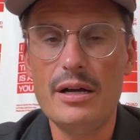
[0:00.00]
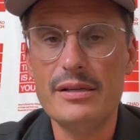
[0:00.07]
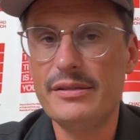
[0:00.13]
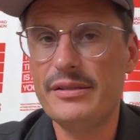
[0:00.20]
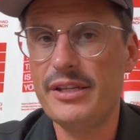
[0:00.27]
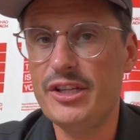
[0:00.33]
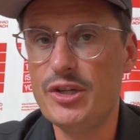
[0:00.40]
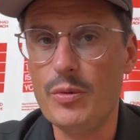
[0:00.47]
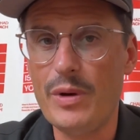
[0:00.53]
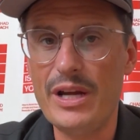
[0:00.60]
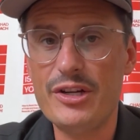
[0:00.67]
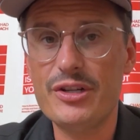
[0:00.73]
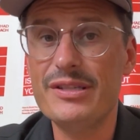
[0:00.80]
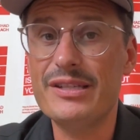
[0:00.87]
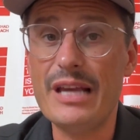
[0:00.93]

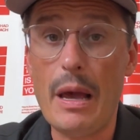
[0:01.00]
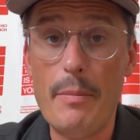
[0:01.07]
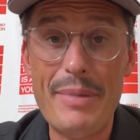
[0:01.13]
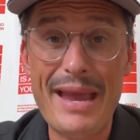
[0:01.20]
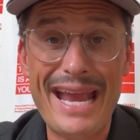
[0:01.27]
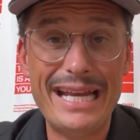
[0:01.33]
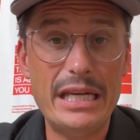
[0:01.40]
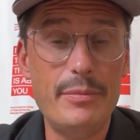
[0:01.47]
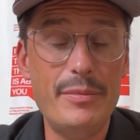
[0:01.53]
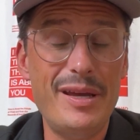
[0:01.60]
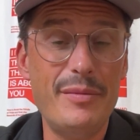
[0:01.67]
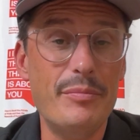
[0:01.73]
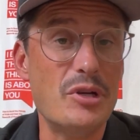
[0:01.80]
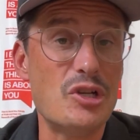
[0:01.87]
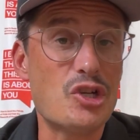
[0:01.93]
situations,
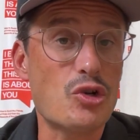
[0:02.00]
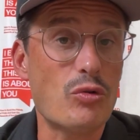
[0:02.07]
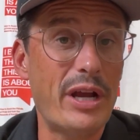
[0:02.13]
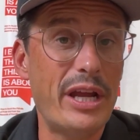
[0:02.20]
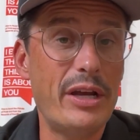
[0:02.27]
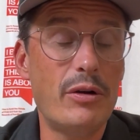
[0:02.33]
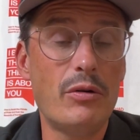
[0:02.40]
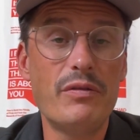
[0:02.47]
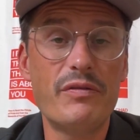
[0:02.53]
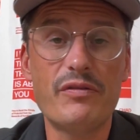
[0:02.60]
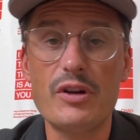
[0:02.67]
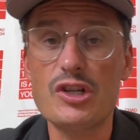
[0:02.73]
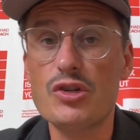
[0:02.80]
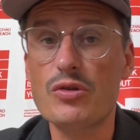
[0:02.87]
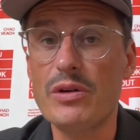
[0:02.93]
abandonment, betrayal,
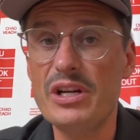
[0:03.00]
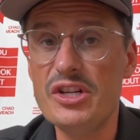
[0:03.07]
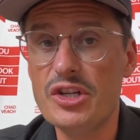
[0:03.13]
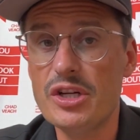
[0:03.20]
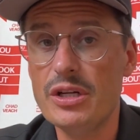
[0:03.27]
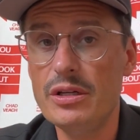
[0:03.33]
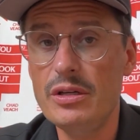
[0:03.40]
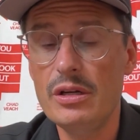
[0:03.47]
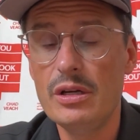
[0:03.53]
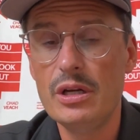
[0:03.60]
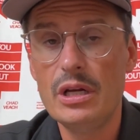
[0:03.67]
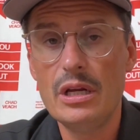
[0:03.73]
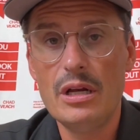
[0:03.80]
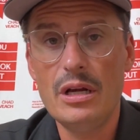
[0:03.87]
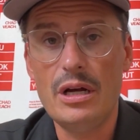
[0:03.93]
frustration,
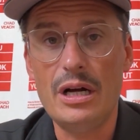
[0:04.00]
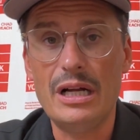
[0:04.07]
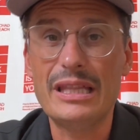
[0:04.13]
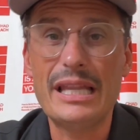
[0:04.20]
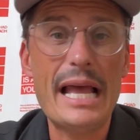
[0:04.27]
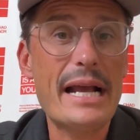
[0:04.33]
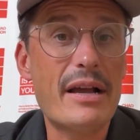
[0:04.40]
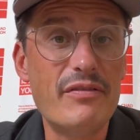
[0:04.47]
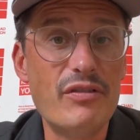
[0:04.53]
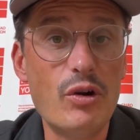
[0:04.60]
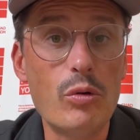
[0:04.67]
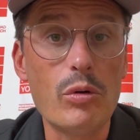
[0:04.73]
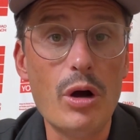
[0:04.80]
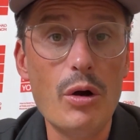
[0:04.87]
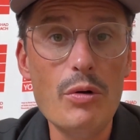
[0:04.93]
a lack of
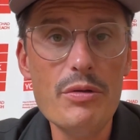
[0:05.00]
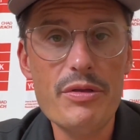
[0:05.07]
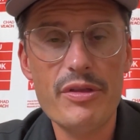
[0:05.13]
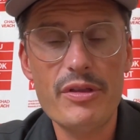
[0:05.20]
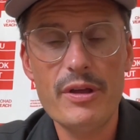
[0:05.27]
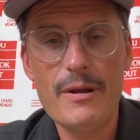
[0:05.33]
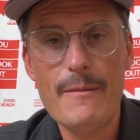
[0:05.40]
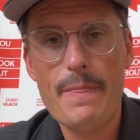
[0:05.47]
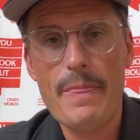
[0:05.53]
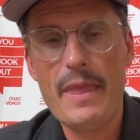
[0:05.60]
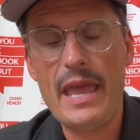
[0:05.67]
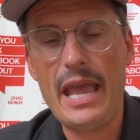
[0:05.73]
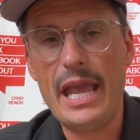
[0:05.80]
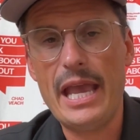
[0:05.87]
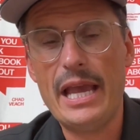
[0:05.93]
growth.
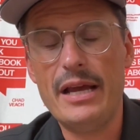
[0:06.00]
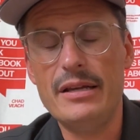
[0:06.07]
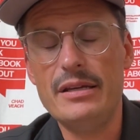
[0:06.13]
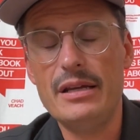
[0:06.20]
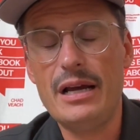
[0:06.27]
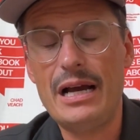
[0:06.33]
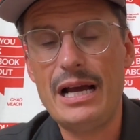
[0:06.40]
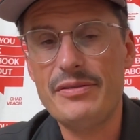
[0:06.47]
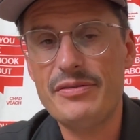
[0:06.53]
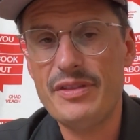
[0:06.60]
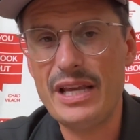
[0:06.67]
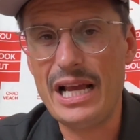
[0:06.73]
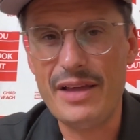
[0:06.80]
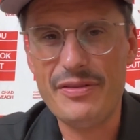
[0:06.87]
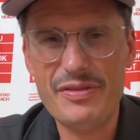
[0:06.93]
And I
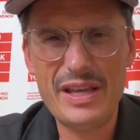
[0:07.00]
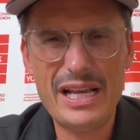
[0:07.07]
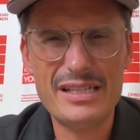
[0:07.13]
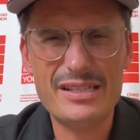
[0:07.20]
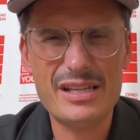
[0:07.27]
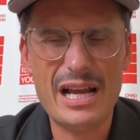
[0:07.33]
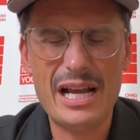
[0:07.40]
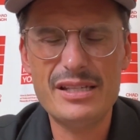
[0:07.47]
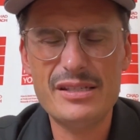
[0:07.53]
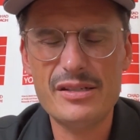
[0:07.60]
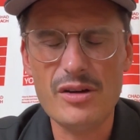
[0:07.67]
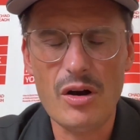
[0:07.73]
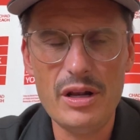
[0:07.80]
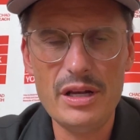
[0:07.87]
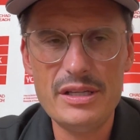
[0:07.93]
think I
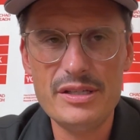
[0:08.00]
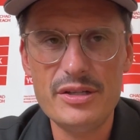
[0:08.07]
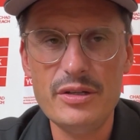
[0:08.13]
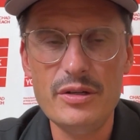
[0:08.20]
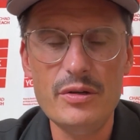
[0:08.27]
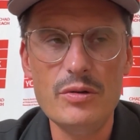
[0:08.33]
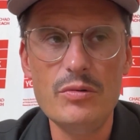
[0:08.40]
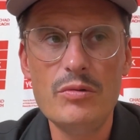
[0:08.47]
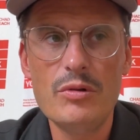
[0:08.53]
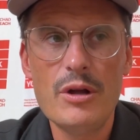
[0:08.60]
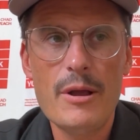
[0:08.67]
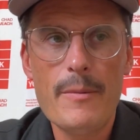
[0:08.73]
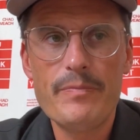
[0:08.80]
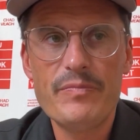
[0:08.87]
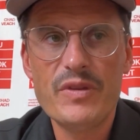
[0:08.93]
started to,
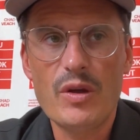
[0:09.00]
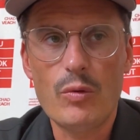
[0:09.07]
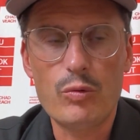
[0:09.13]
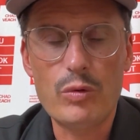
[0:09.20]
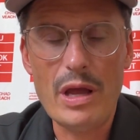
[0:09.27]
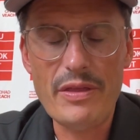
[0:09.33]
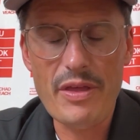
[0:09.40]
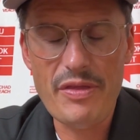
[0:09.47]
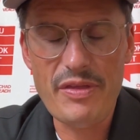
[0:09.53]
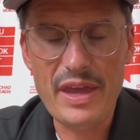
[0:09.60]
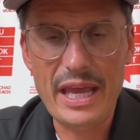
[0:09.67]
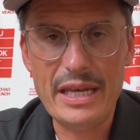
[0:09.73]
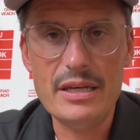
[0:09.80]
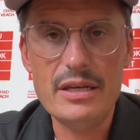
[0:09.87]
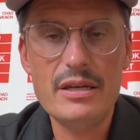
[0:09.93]
rather
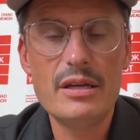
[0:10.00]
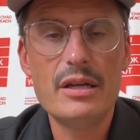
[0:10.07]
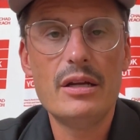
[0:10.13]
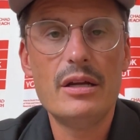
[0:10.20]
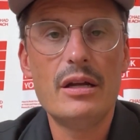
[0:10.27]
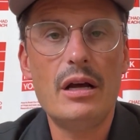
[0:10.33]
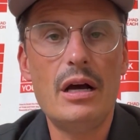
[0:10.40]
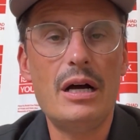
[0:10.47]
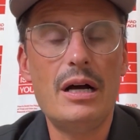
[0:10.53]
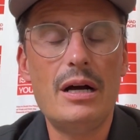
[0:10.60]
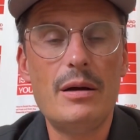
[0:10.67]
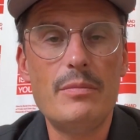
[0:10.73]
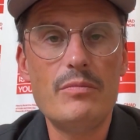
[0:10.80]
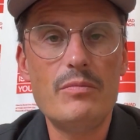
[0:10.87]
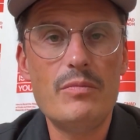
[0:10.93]
than
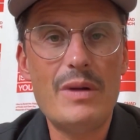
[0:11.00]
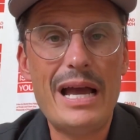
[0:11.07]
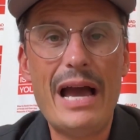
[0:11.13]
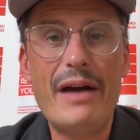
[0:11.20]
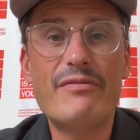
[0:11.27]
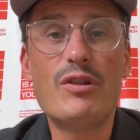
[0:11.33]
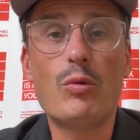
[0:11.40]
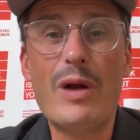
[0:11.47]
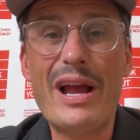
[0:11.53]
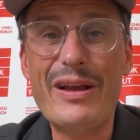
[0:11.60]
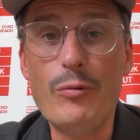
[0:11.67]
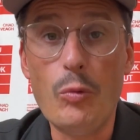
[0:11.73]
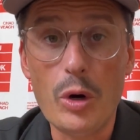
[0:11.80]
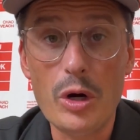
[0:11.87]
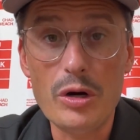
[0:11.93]
have the right
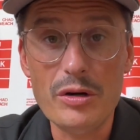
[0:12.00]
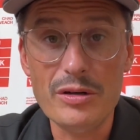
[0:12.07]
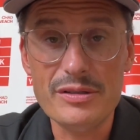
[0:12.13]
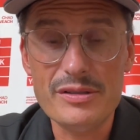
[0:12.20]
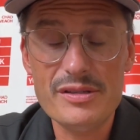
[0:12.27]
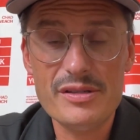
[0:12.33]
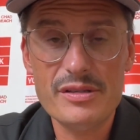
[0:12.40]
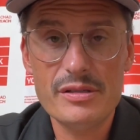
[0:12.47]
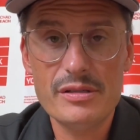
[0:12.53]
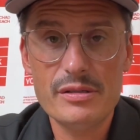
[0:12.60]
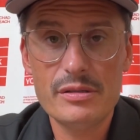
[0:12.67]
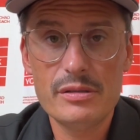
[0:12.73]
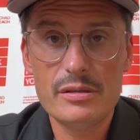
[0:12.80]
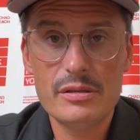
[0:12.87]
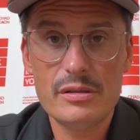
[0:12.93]
words
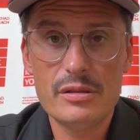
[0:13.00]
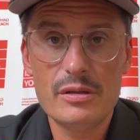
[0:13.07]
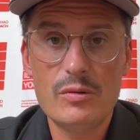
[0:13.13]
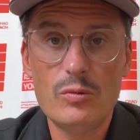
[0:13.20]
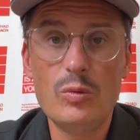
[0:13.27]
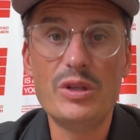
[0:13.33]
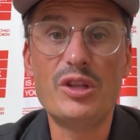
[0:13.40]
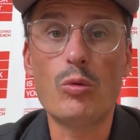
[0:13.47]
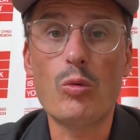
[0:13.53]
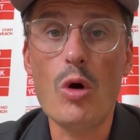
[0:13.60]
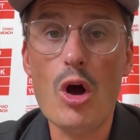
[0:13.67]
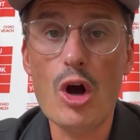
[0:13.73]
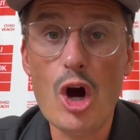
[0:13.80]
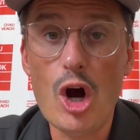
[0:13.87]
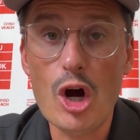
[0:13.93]
with the
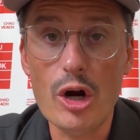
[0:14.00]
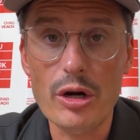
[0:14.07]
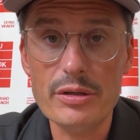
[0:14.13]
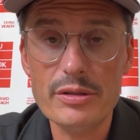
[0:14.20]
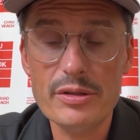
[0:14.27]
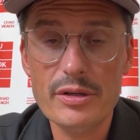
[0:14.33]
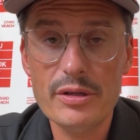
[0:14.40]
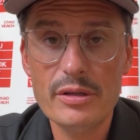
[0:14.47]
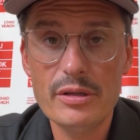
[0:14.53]
wrong heart,